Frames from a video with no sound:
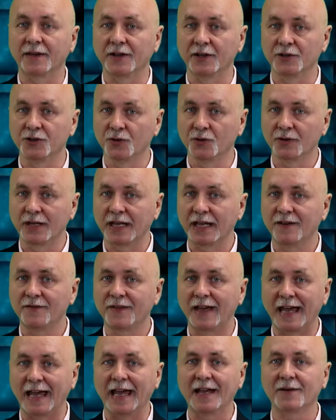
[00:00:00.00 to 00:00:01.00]
that you'll give
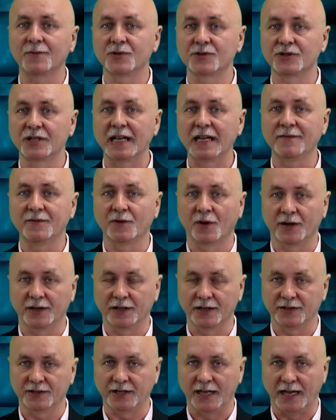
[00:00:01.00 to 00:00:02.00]
and receive during
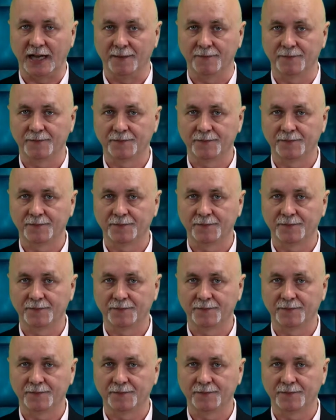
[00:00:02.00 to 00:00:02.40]
this time.